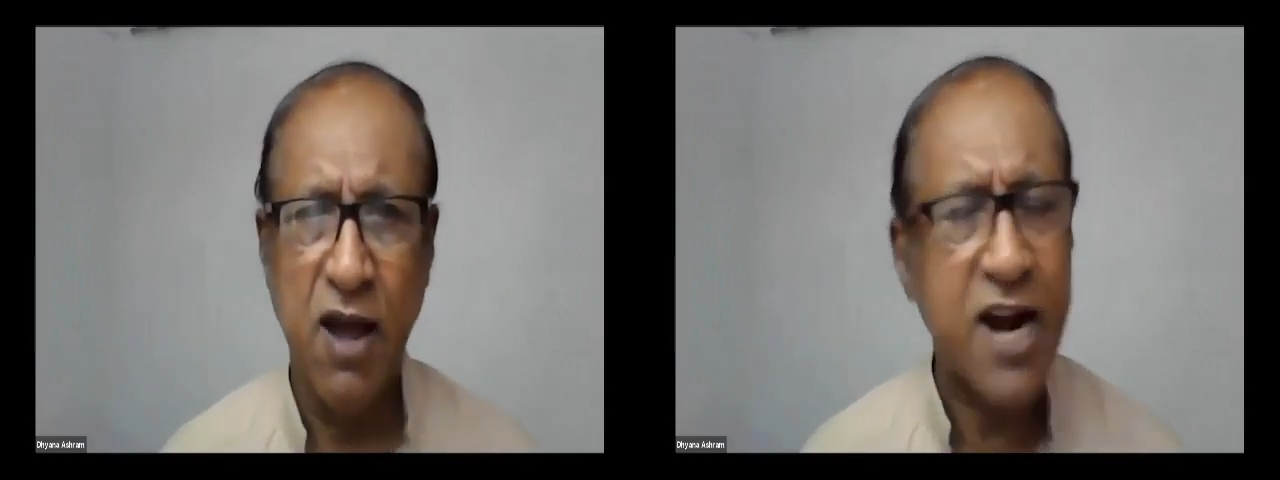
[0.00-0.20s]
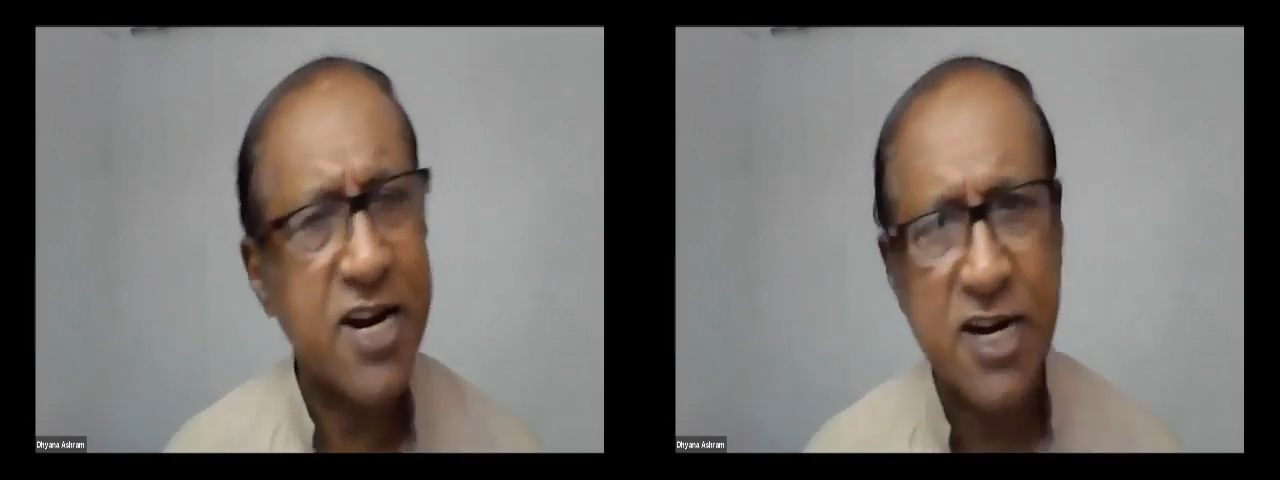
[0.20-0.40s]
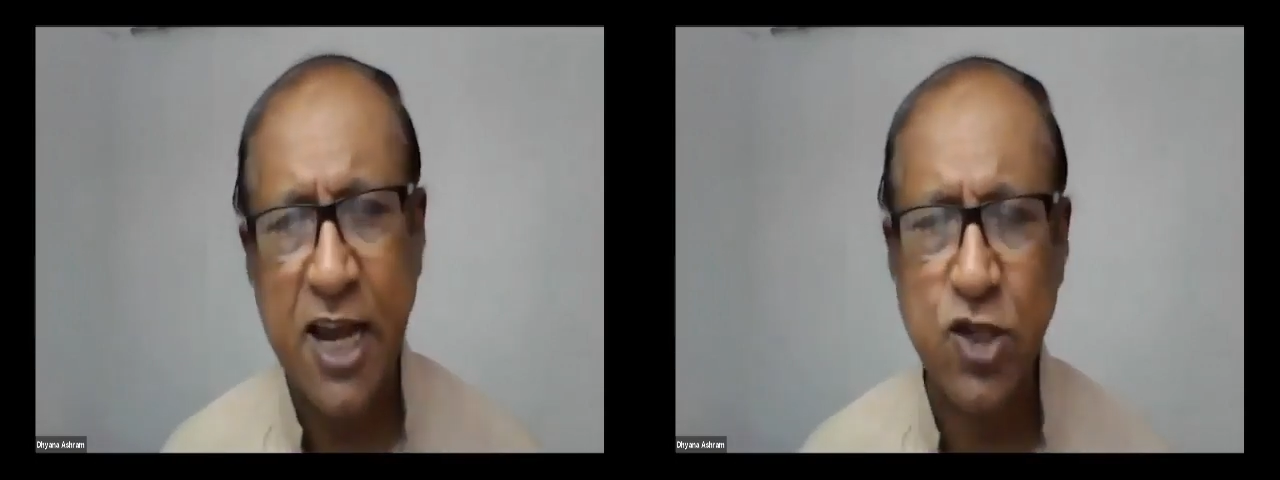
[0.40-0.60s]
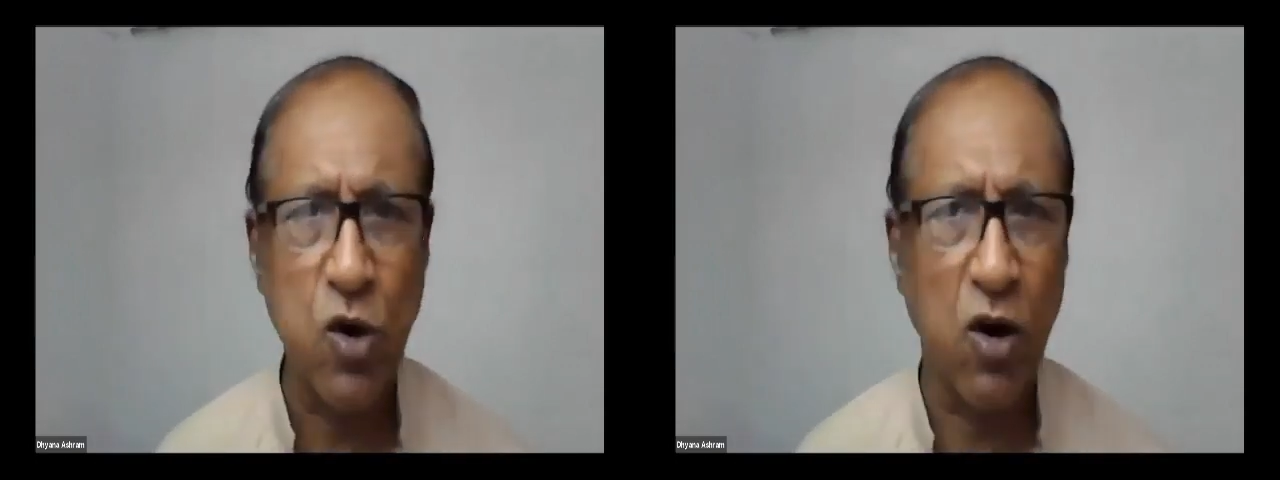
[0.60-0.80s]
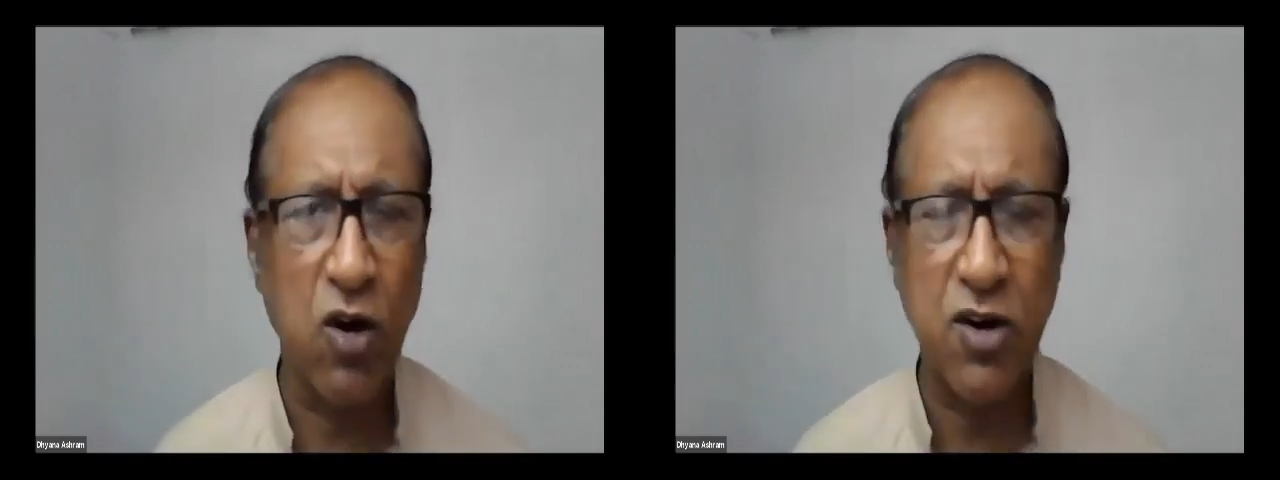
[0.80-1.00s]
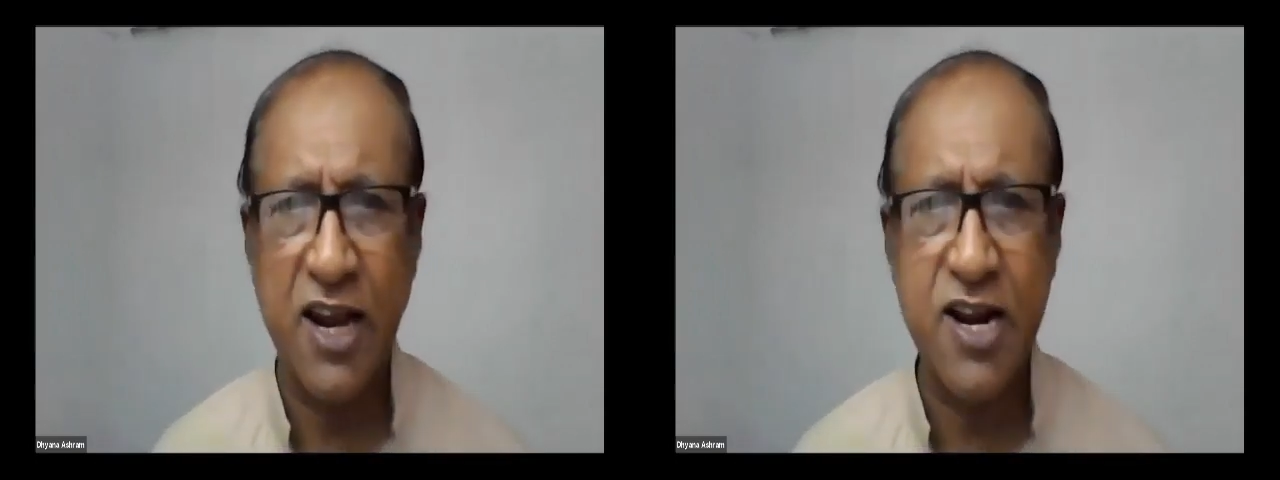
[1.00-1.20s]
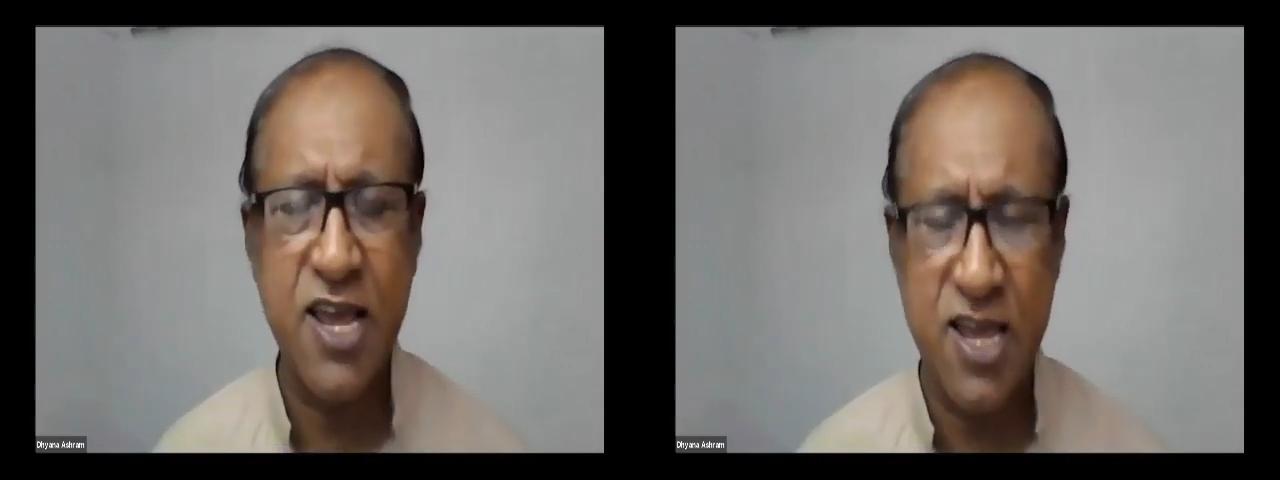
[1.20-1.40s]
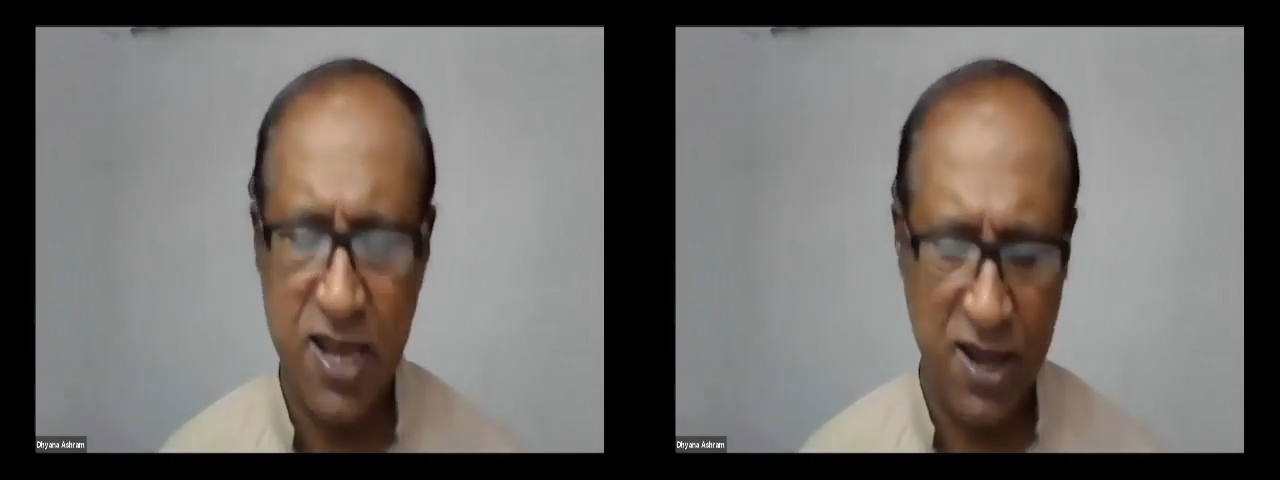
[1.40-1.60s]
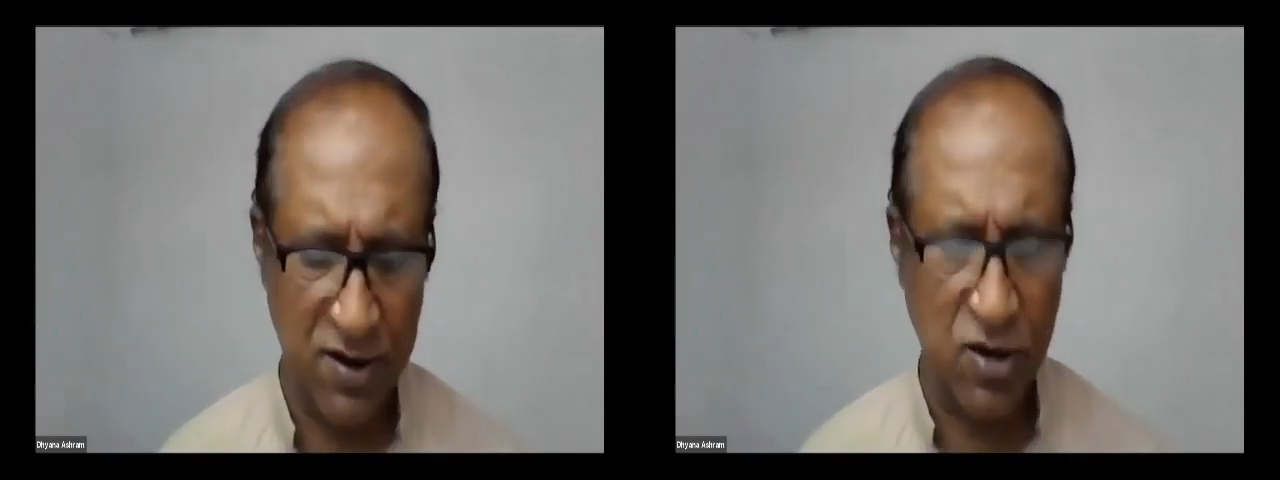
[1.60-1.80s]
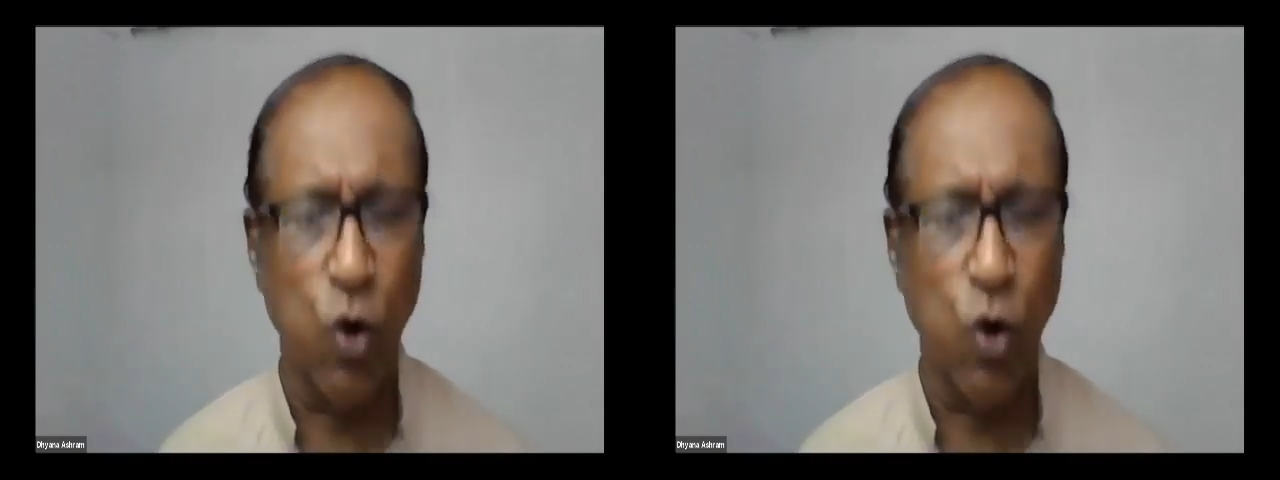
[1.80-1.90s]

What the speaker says: And in case you have got any